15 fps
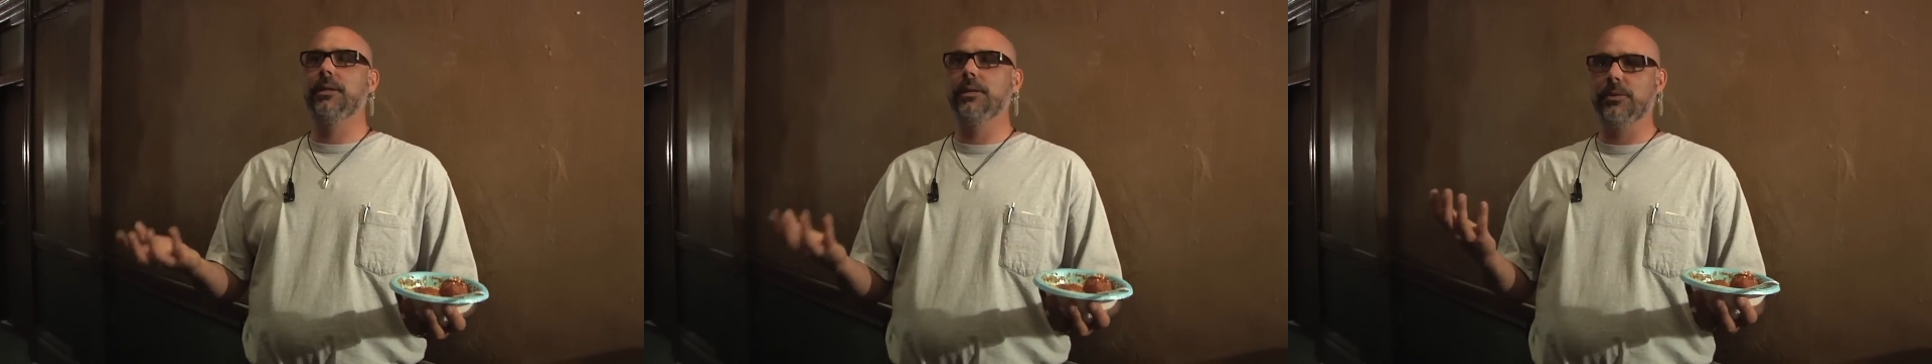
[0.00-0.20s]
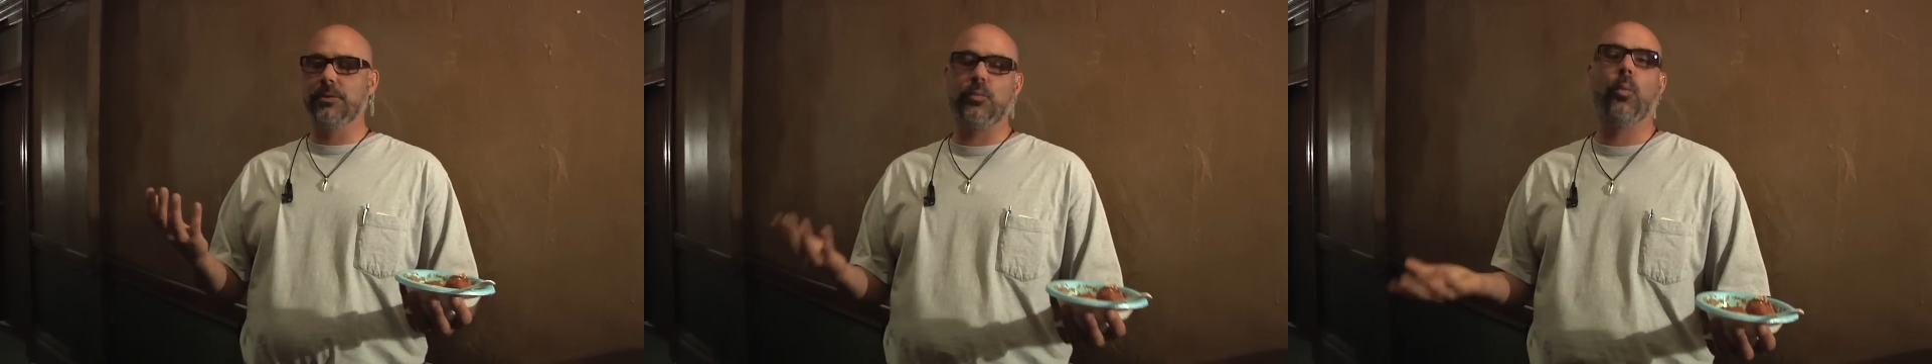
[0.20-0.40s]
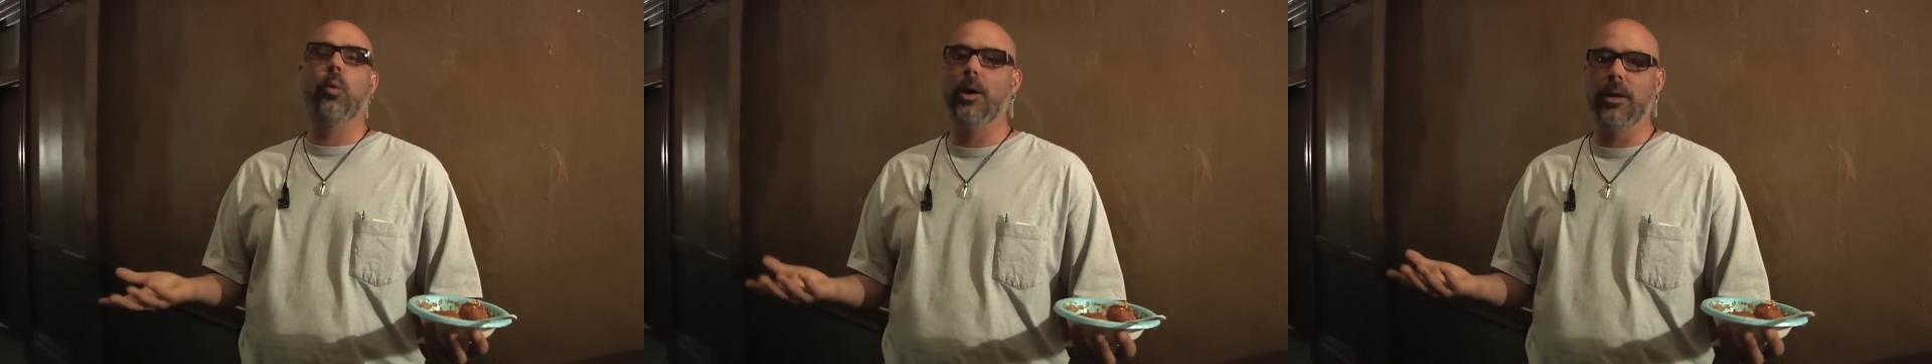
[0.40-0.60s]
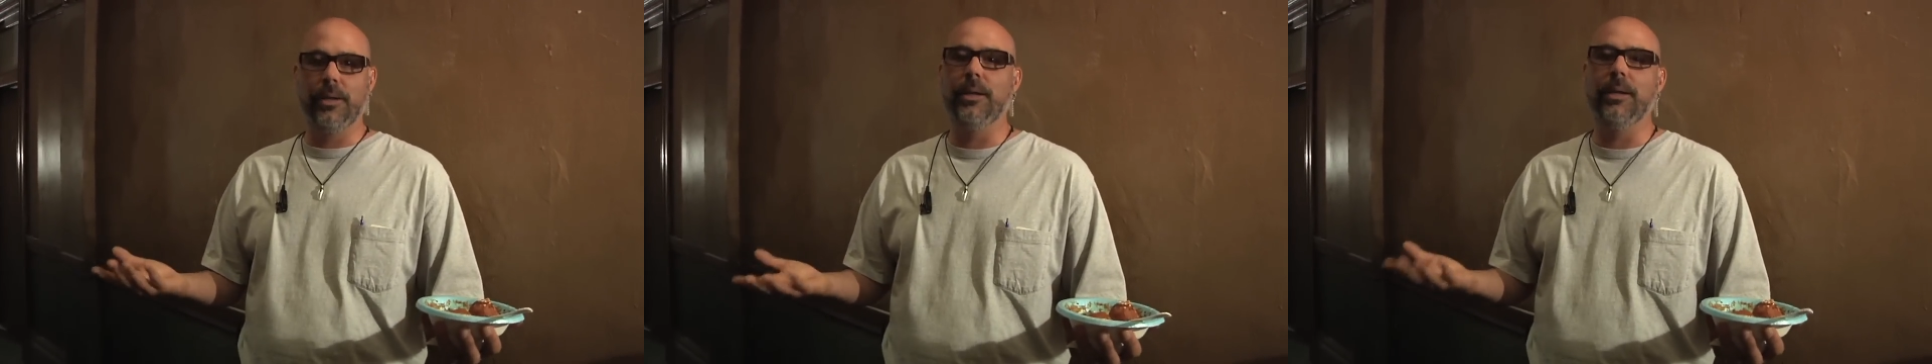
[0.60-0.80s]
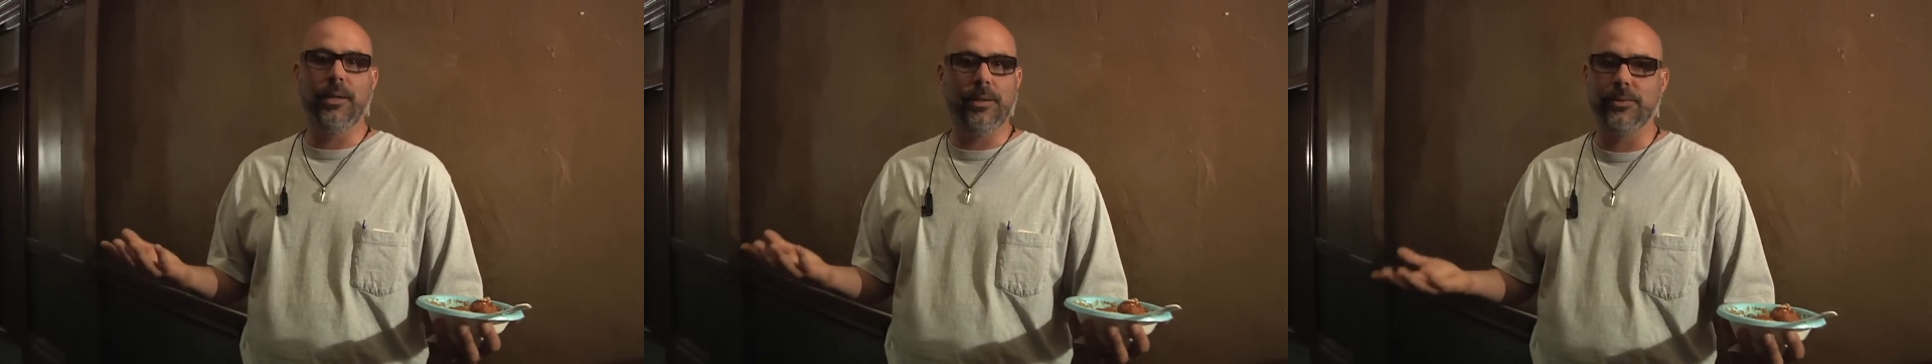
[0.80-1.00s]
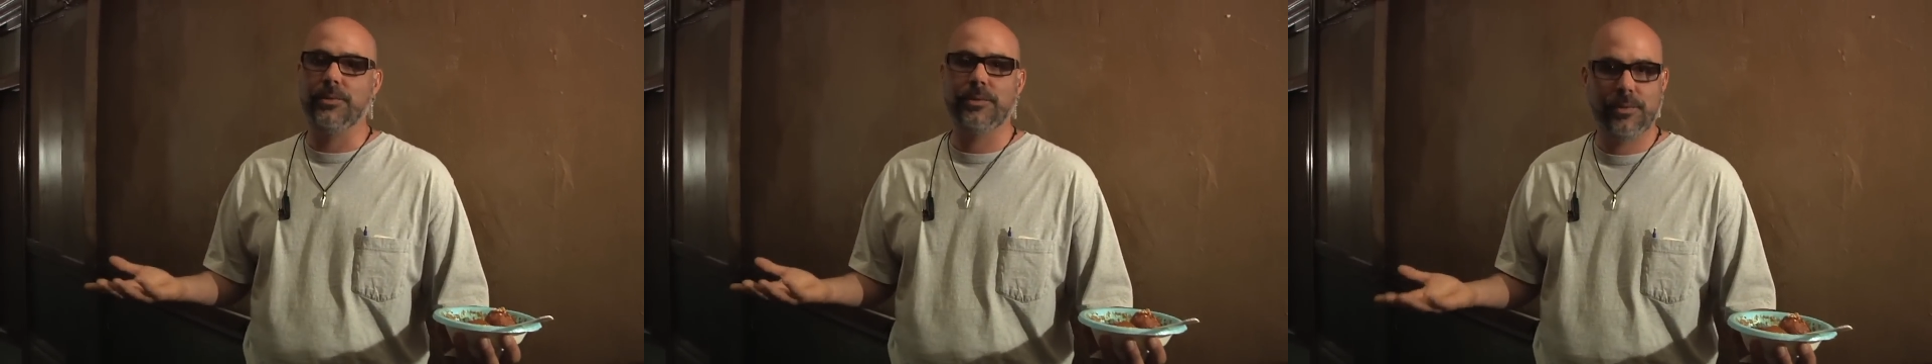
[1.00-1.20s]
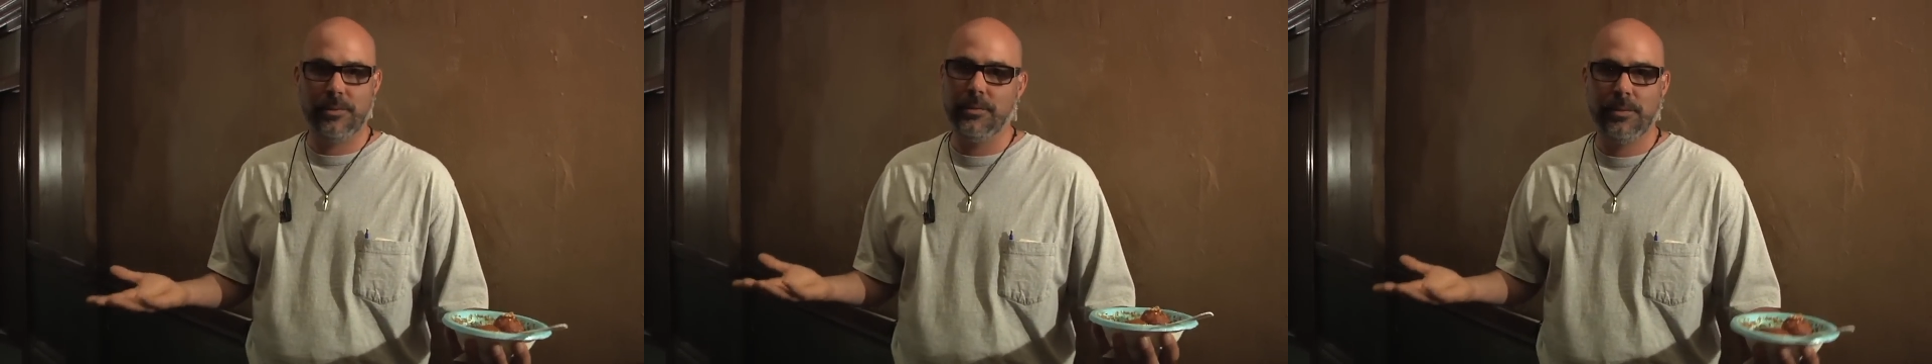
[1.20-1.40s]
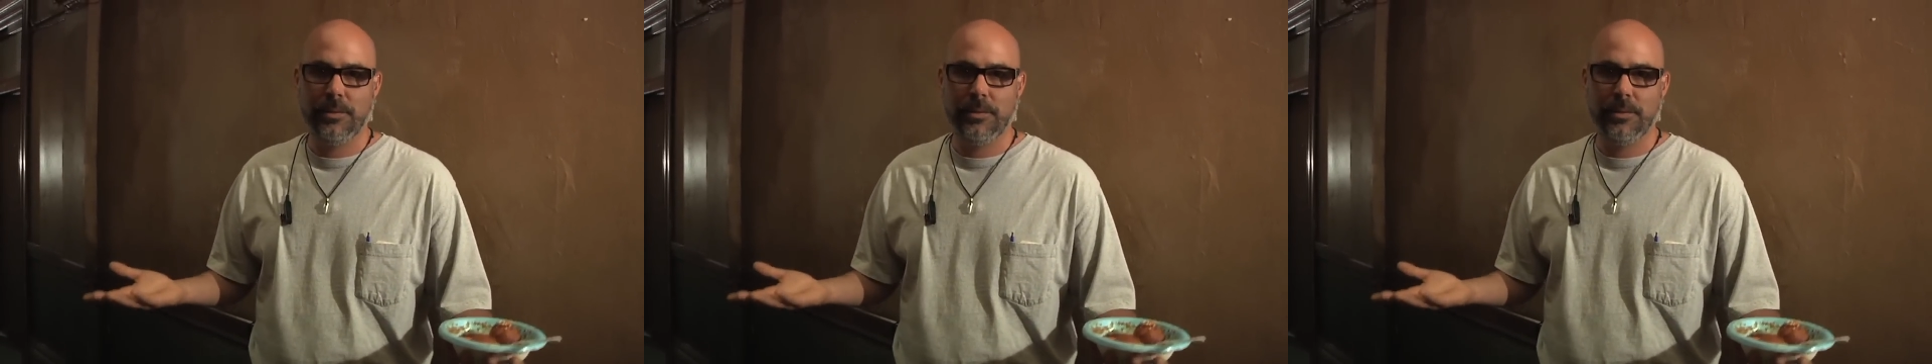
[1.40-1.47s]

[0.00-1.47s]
is what it is.